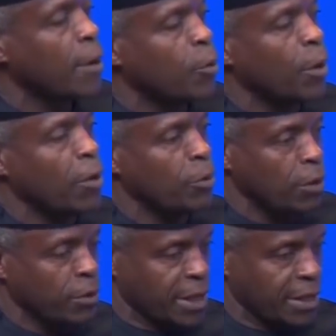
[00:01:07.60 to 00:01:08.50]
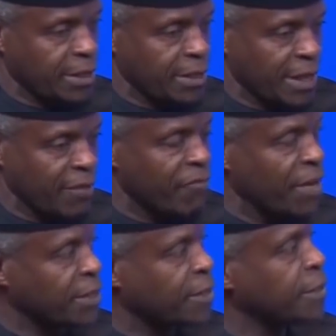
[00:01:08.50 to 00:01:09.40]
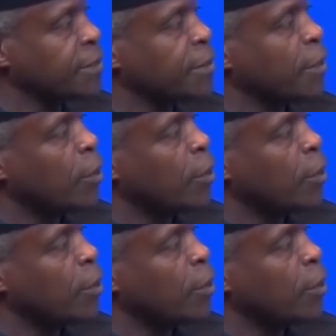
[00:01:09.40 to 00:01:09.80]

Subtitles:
where we look at investors